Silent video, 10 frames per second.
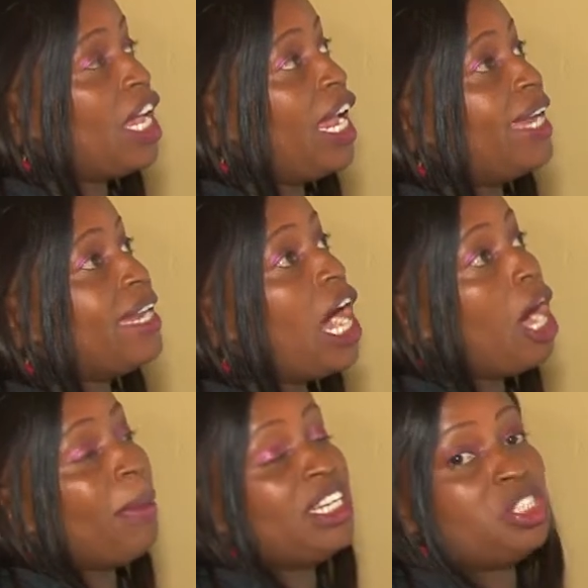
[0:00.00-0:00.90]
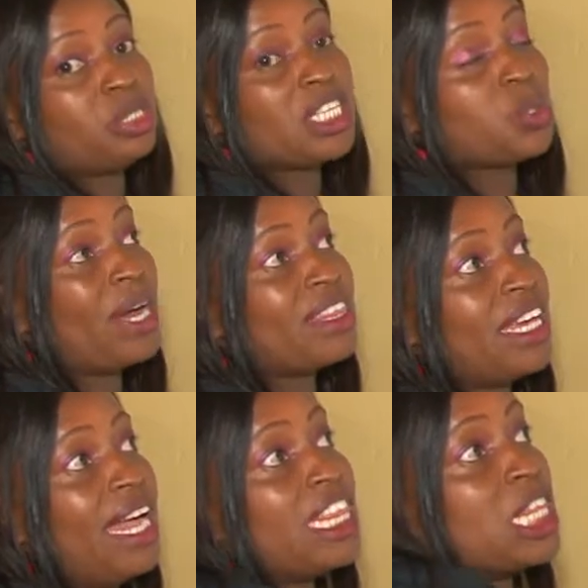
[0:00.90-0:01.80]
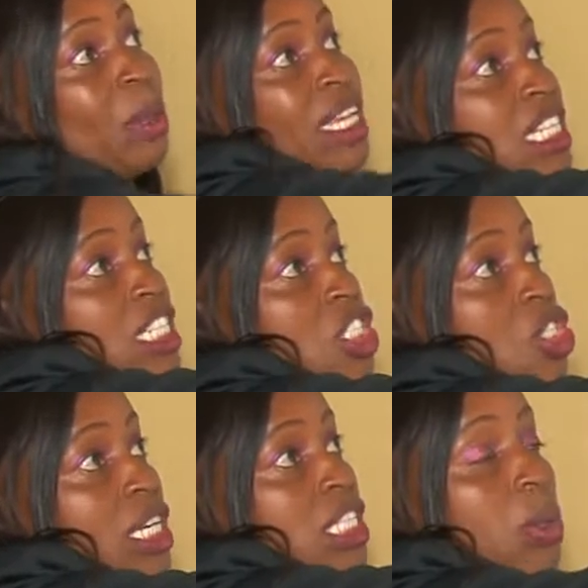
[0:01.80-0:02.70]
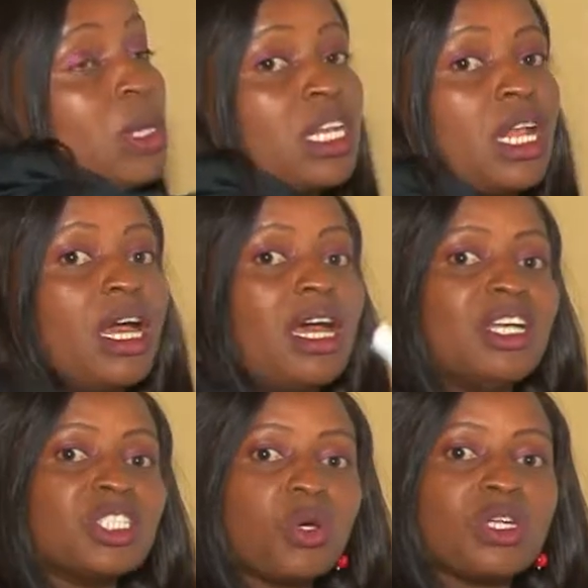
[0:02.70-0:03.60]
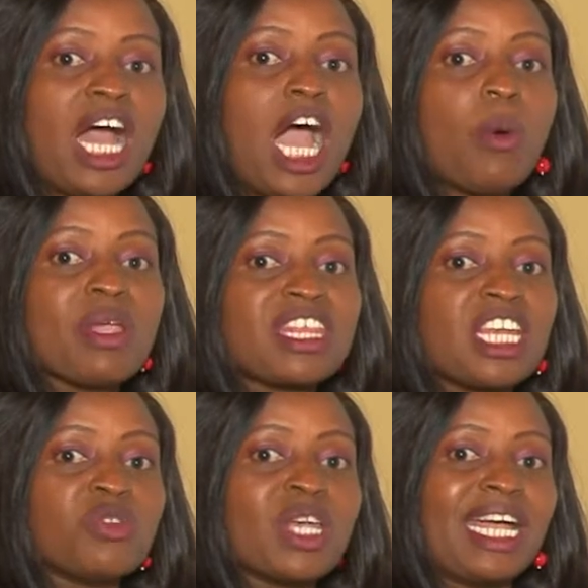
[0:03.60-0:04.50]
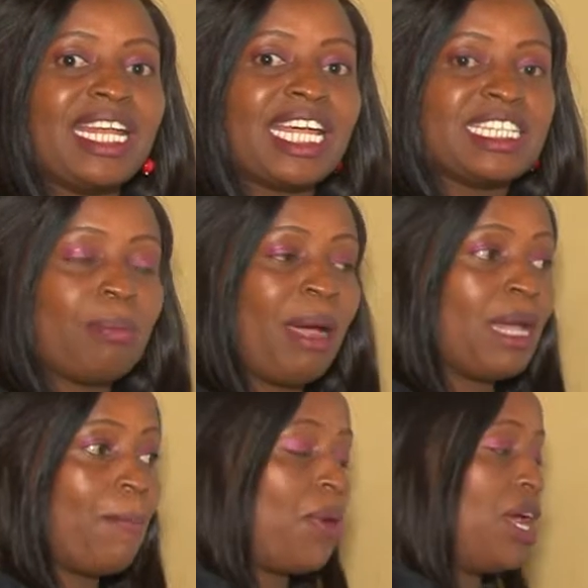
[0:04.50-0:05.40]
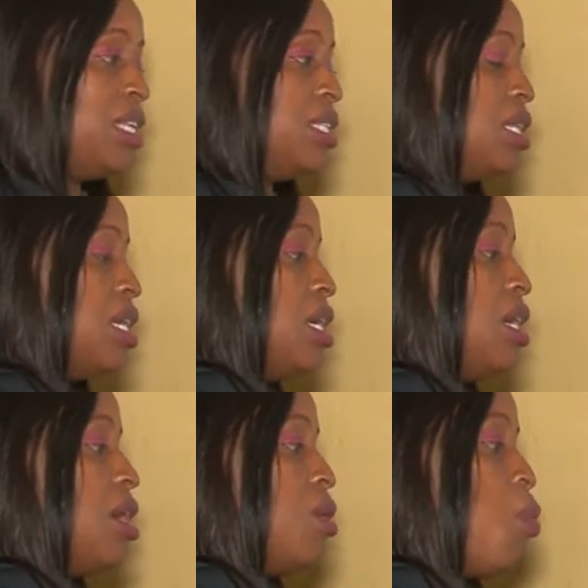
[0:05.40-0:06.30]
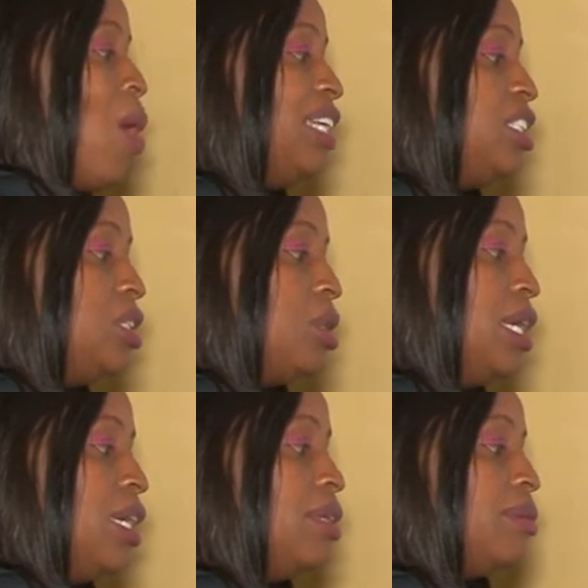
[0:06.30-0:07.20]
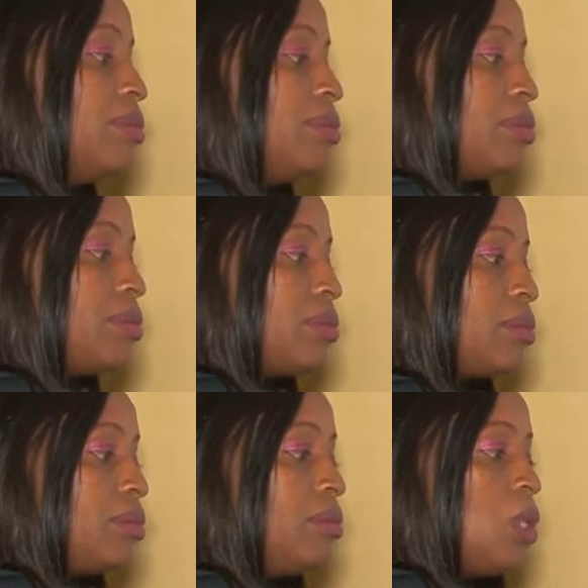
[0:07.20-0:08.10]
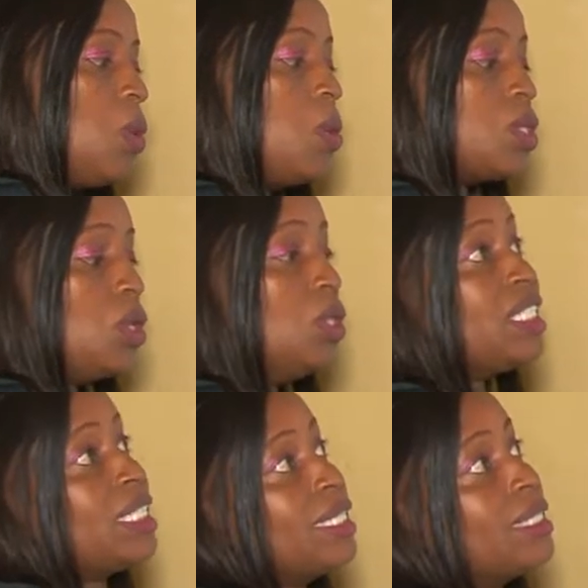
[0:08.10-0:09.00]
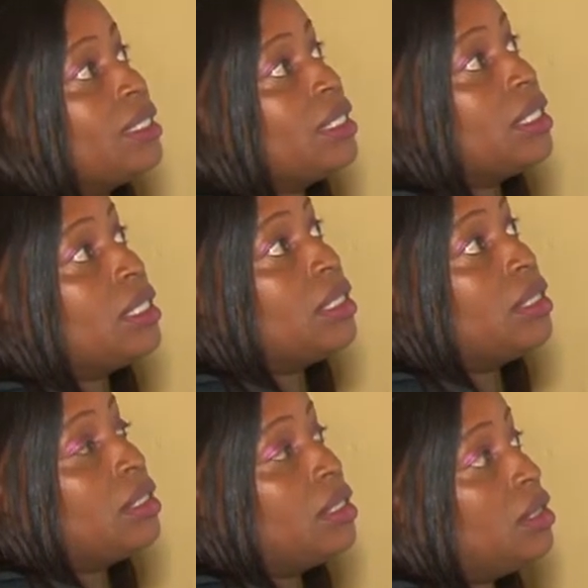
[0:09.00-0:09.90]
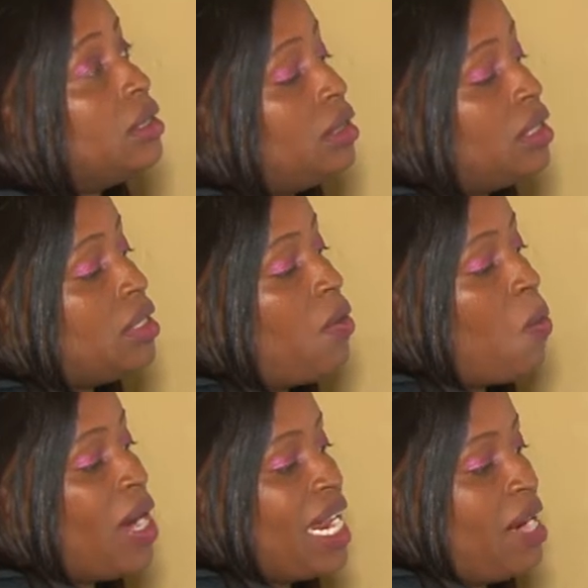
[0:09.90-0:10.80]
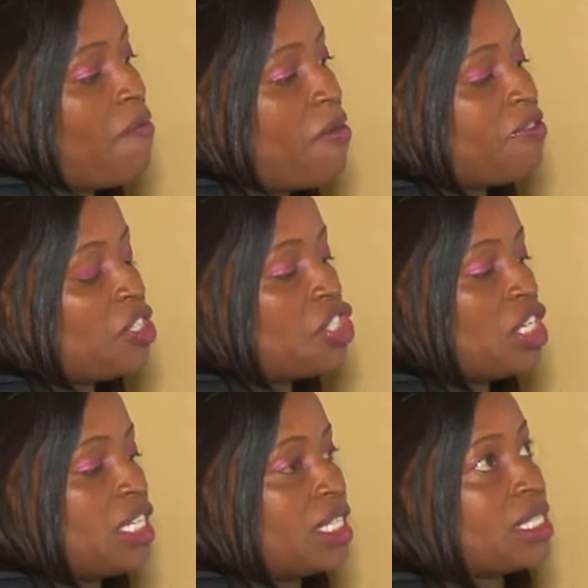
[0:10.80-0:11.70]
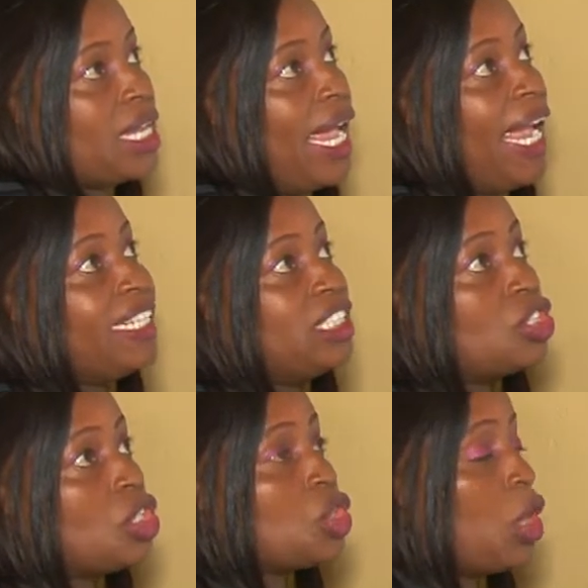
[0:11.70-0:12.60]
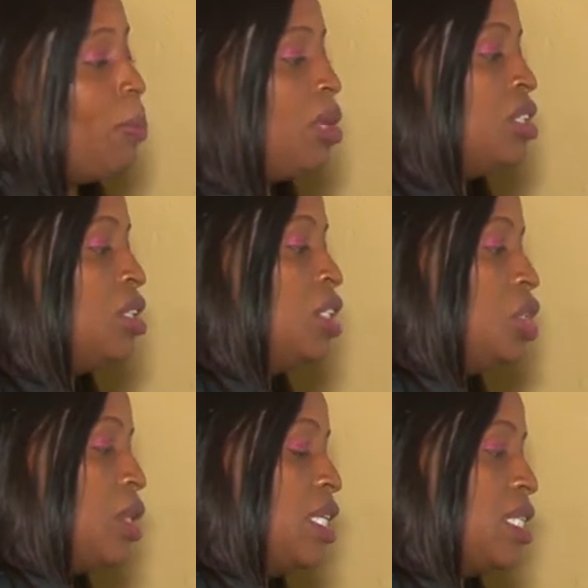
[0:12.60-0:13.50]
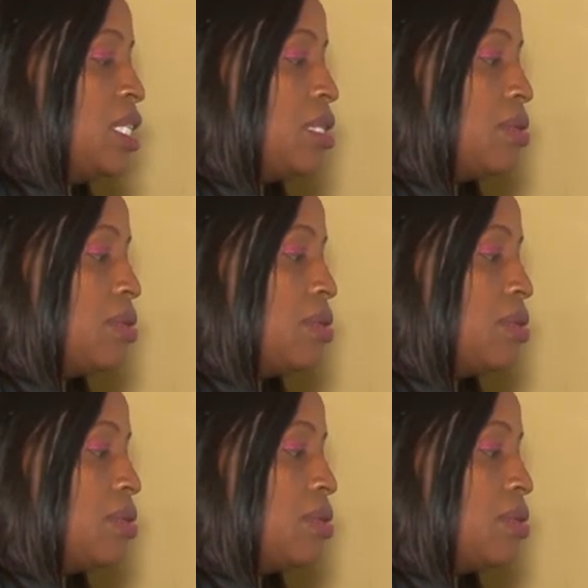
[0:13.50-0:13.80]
And how many trays were there? There were 3 trays. So now with this, we can get the buying price. 1 tray was costing 150 shillings. And in total, he bought 3 trays.